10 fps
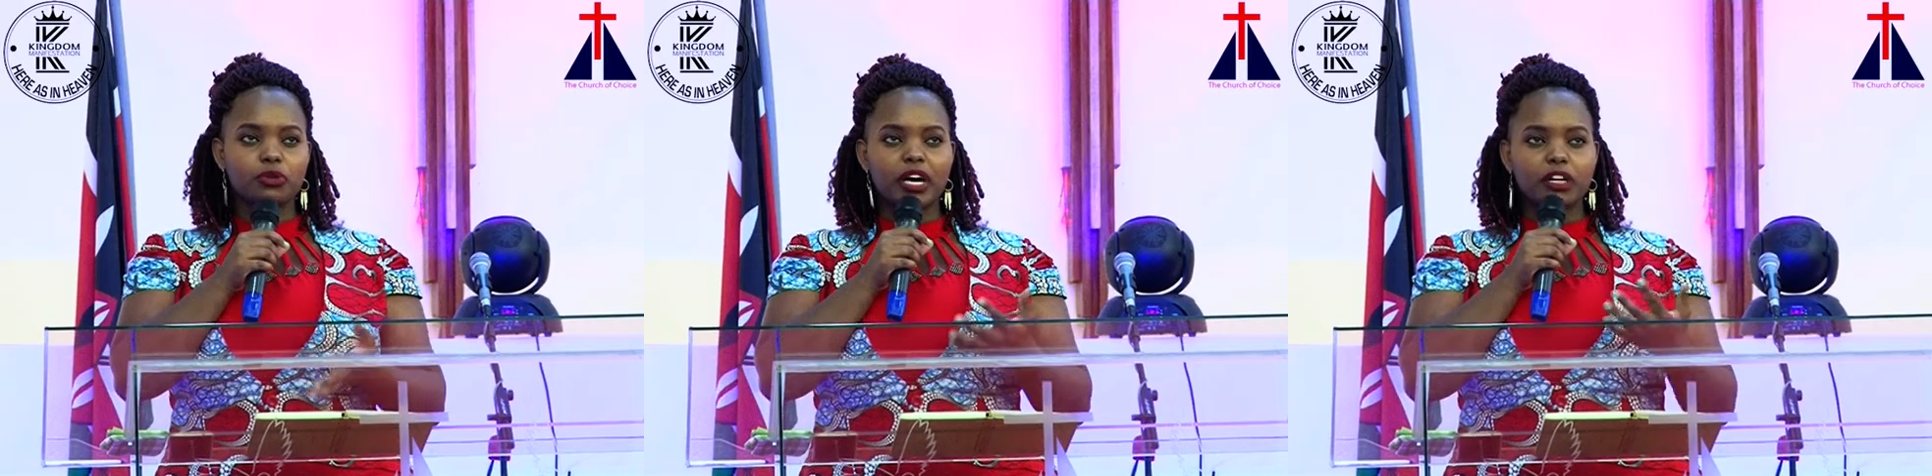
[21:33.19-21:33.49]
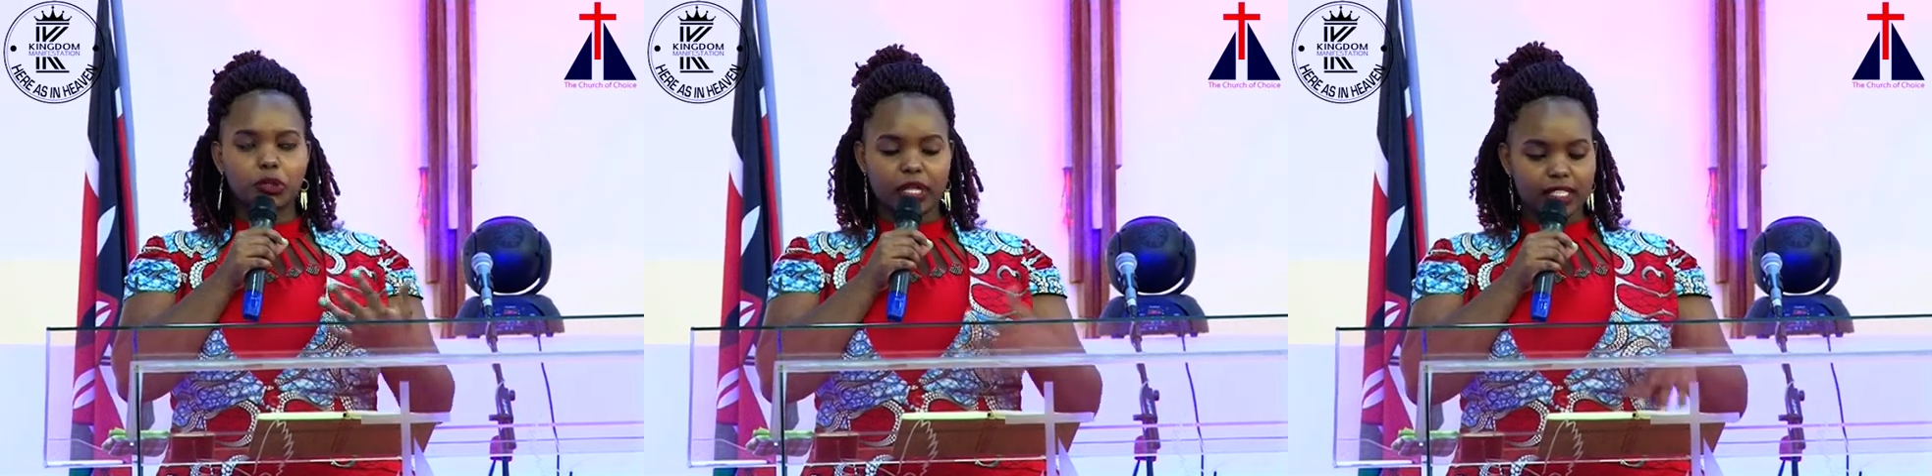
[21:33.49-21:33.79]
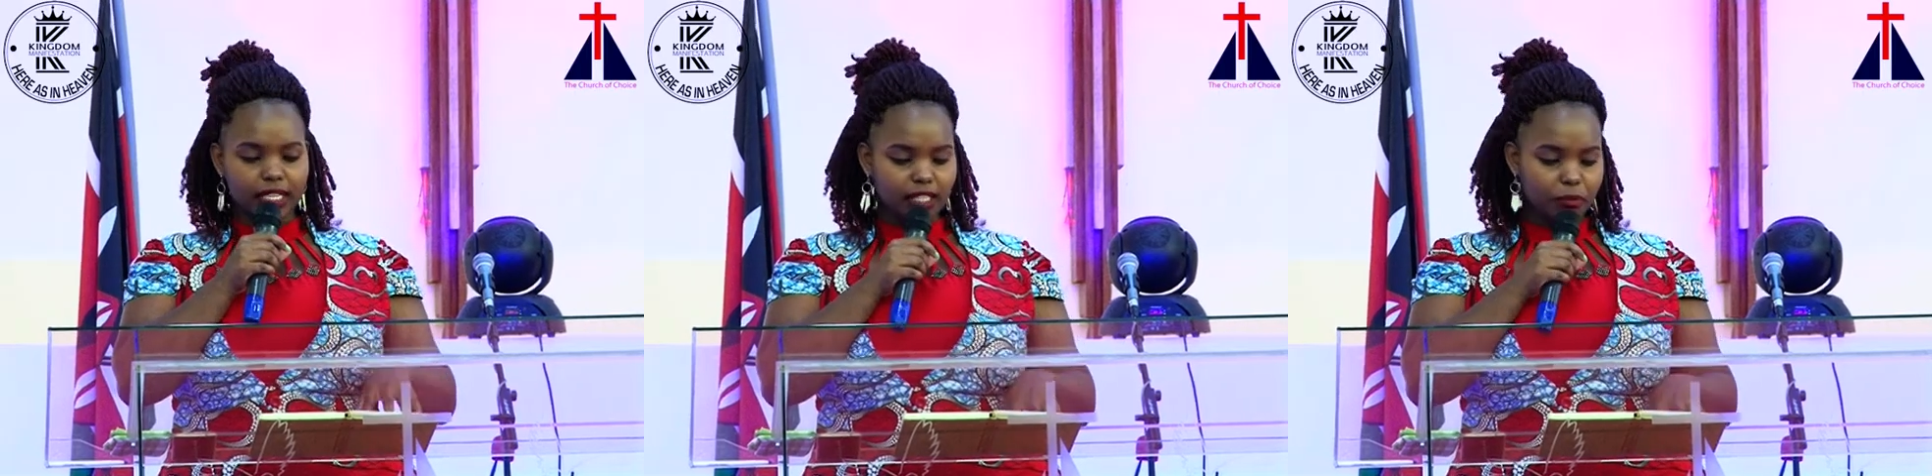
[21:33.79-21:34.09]
you are usually
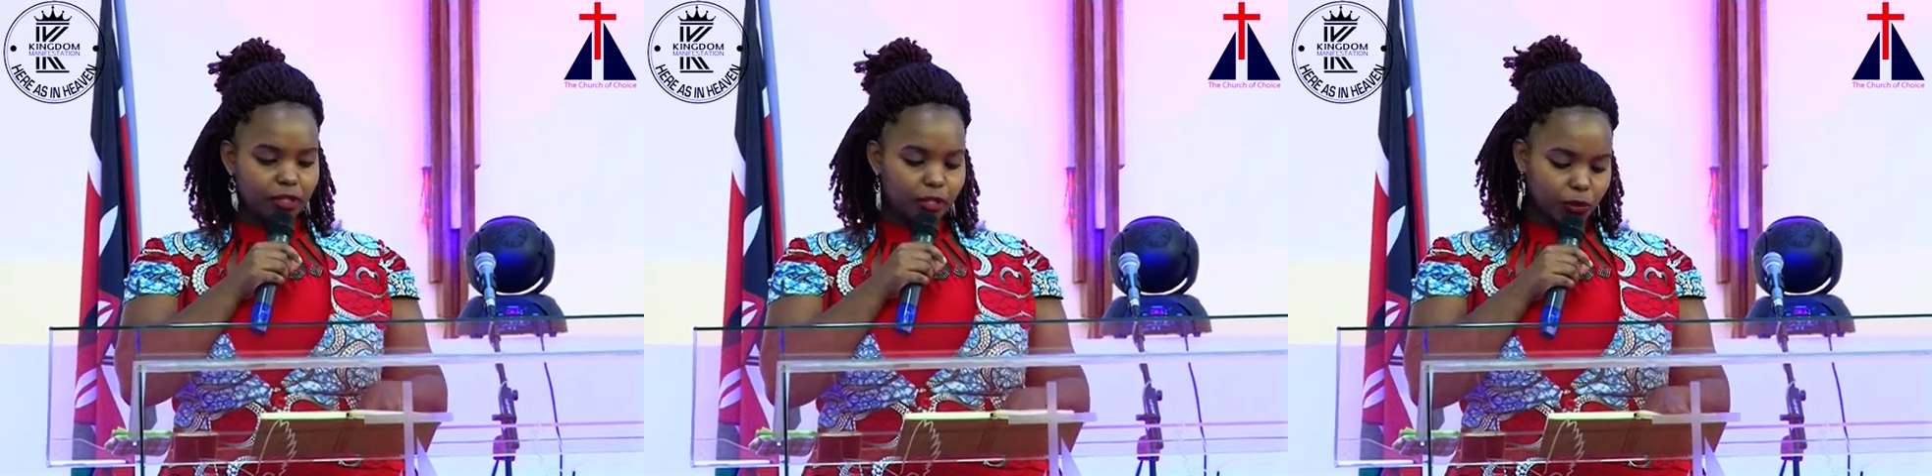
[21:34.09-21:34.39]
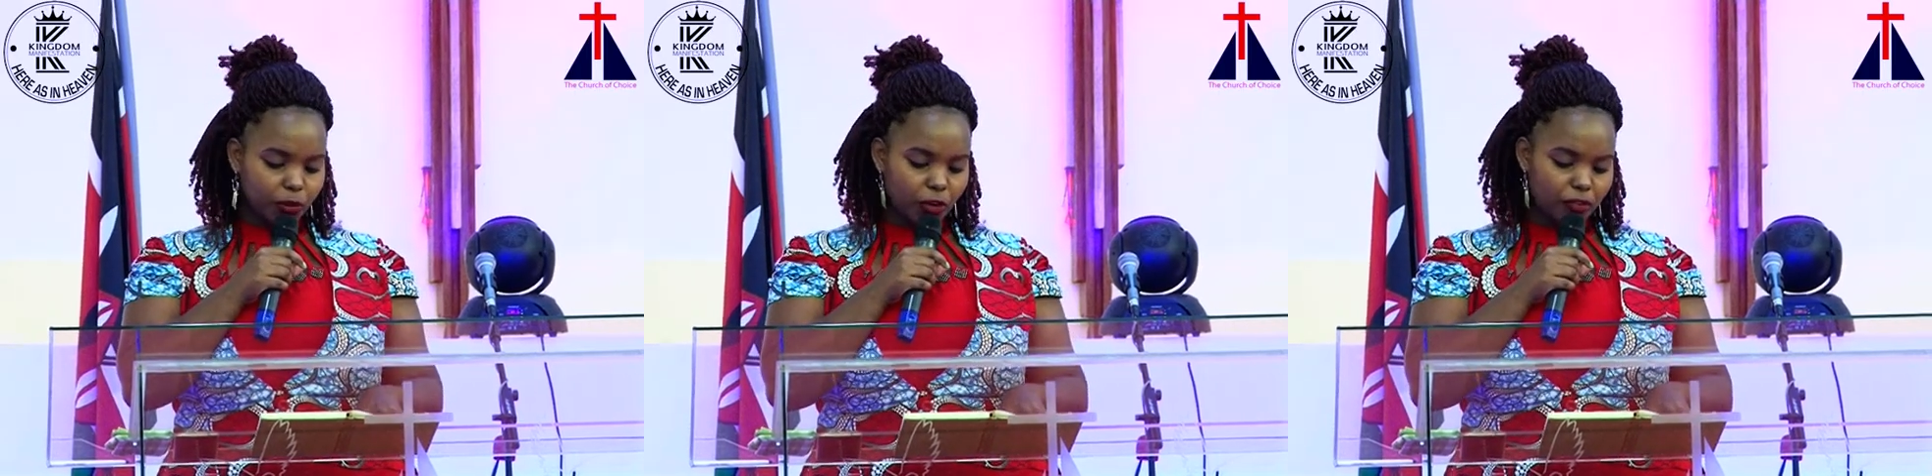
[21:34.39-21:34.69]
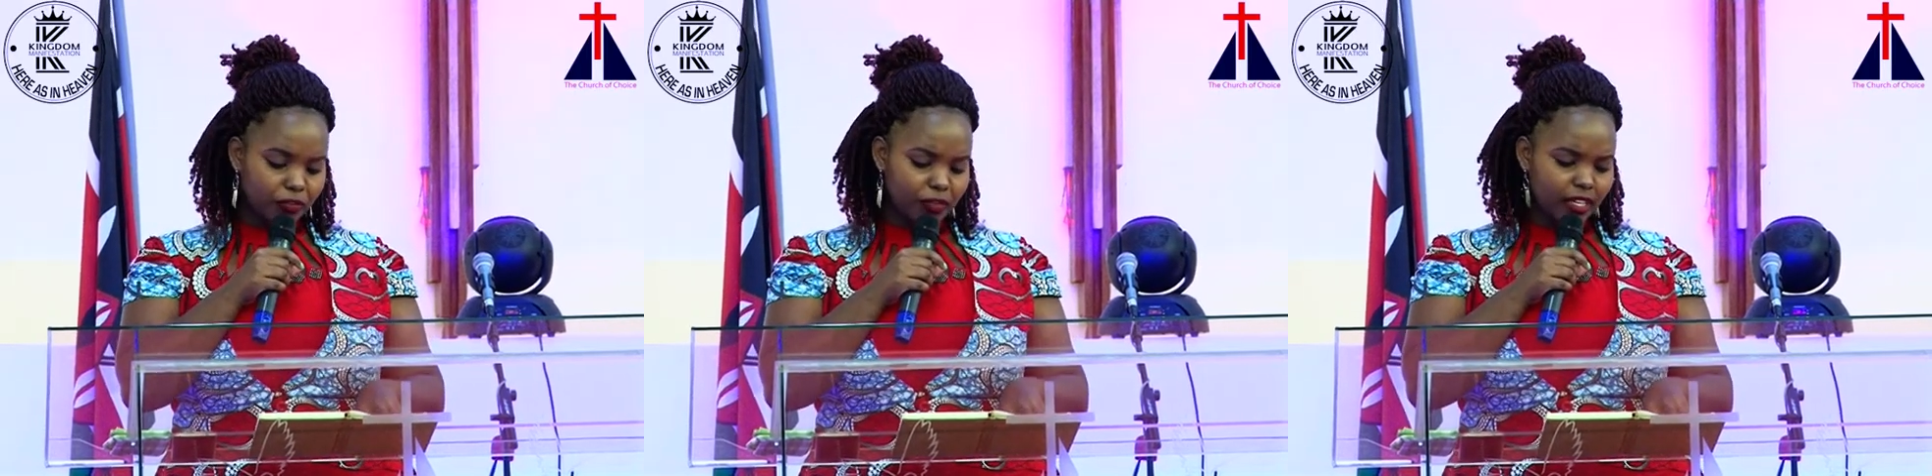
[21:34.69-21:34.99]
such a big show off